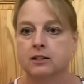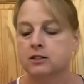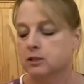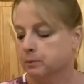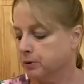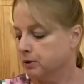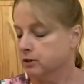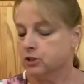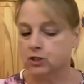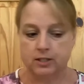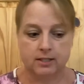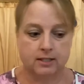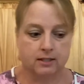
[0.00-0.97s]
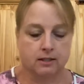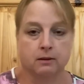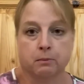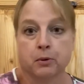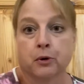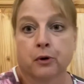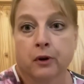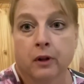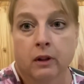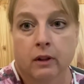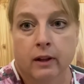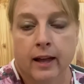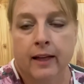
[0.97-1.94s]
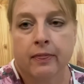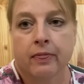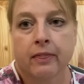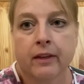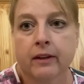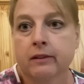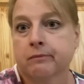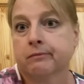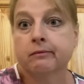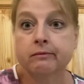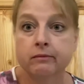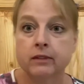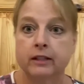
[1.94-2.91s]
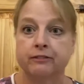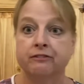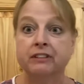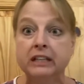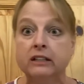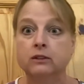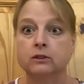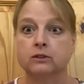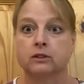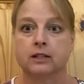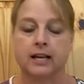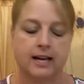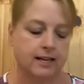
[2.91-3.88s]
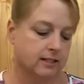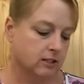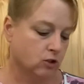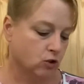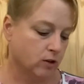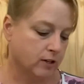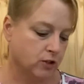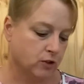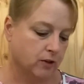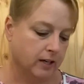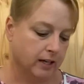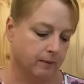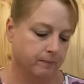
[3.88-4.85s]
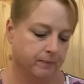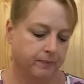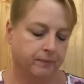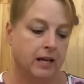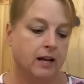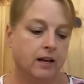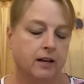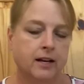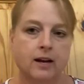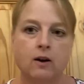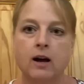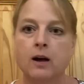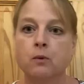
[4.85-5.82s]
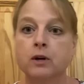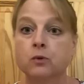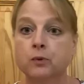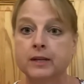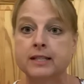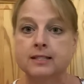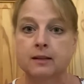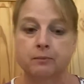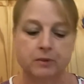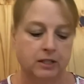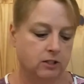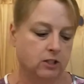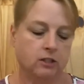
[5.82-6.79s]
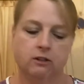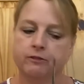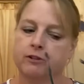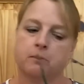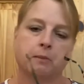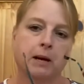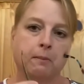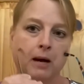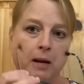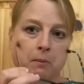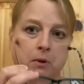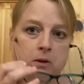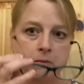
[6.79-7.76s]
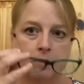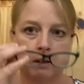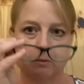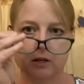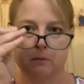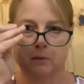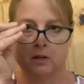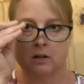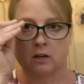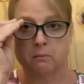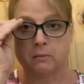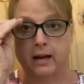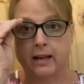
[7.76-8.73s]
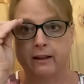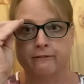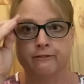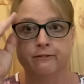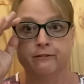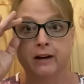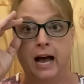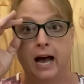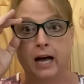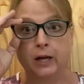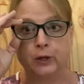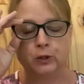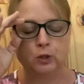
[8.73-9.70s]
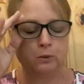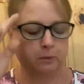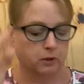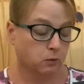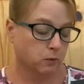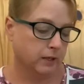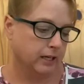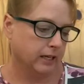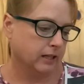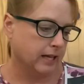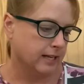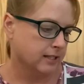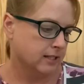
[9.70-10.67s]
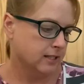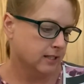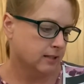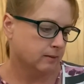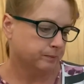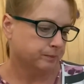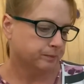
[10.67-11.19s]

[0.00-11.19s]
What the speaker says: to purchase the pearl and the field that has the treasure in it. Now, I want to read something to you from my Bible. I'm going to put on my valuable reading glasses.